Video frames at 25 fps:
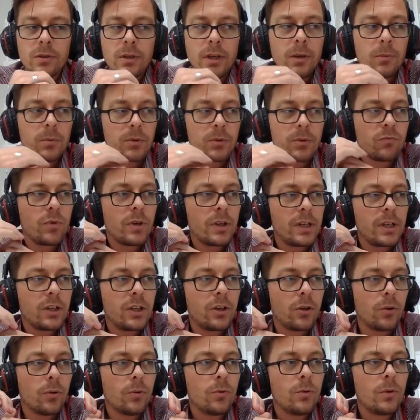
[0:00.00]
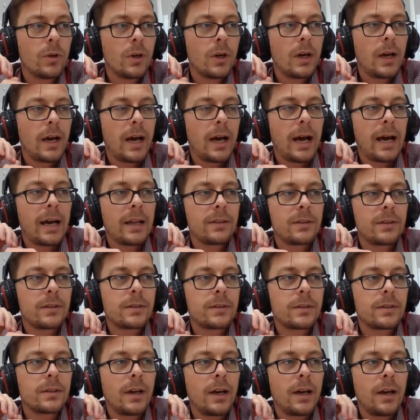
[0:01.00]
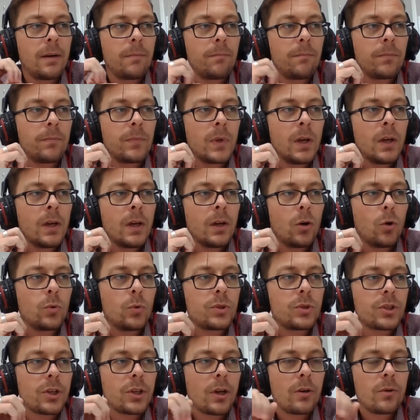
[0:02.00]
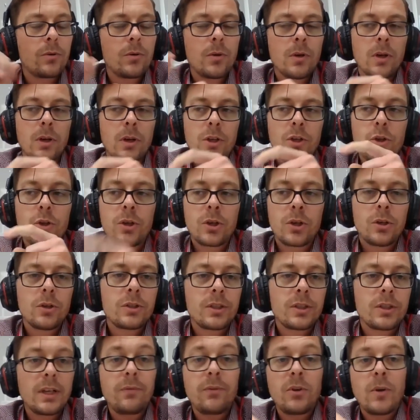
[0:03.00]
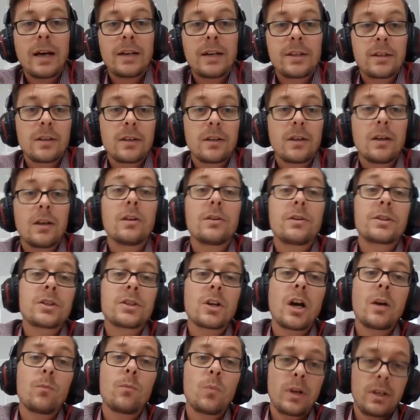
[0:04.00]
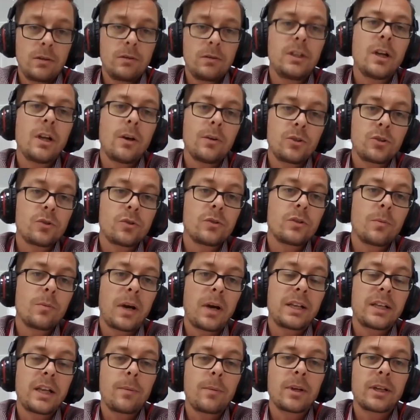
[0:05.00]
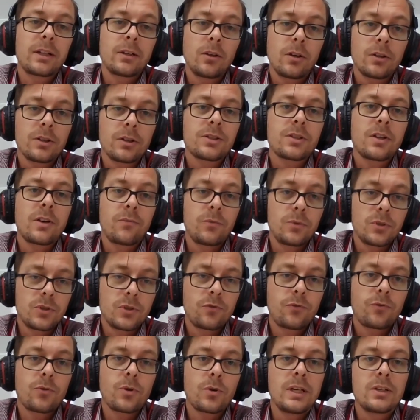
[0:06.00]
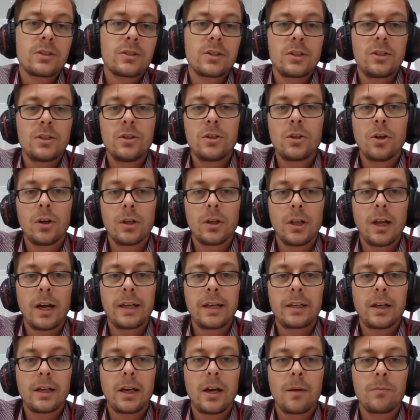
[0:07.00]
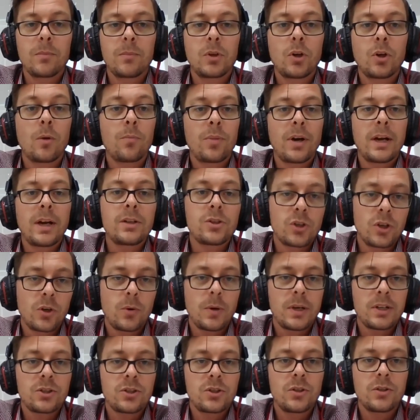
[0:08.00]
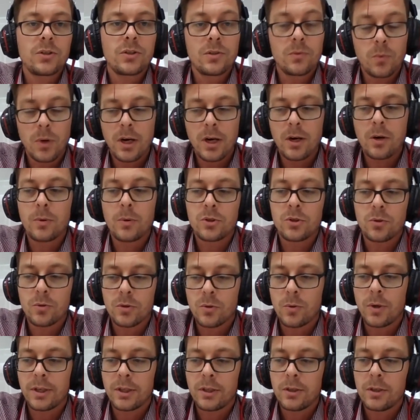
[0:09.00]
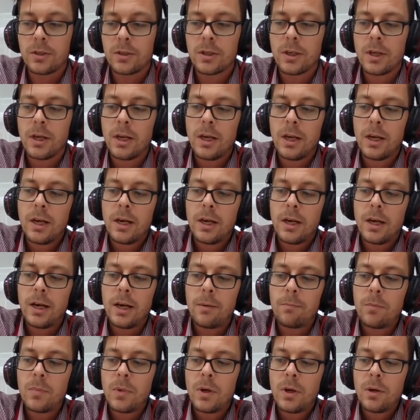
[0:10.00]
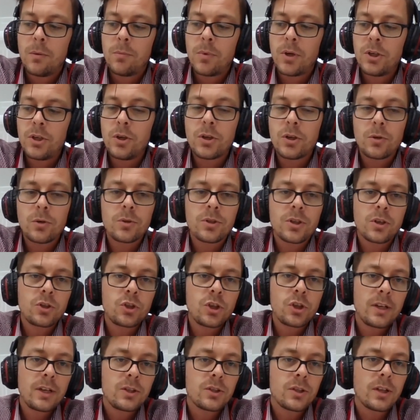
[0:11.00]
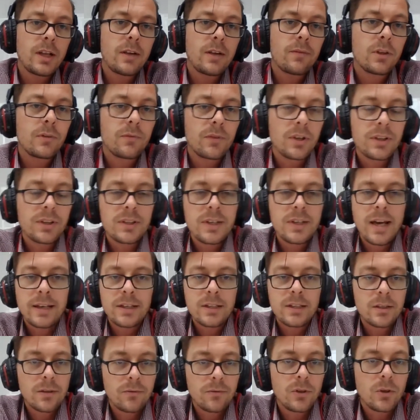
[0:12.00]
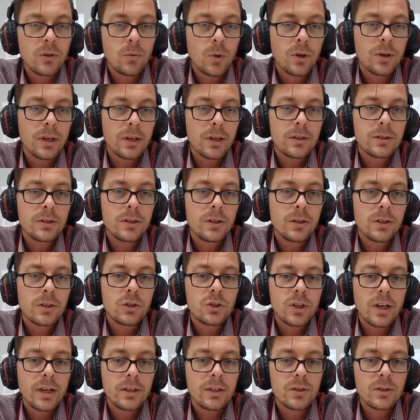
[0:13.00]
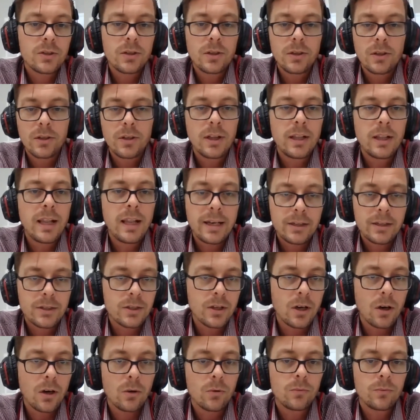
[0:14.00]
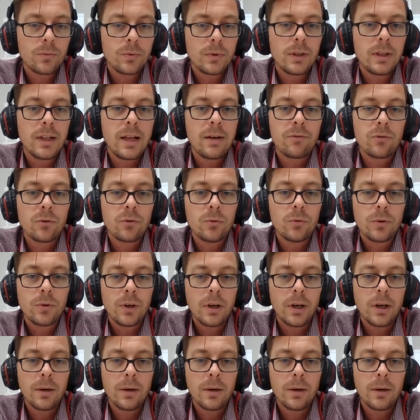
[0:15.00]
It was really cool. And also you could, if you had at the time when, you know, during the pandemic, a lot of the stuff was free. So you got like comprehension questions as well, which was quite good. But you could also change the level of the text if you wanted. You could change the Lexile level.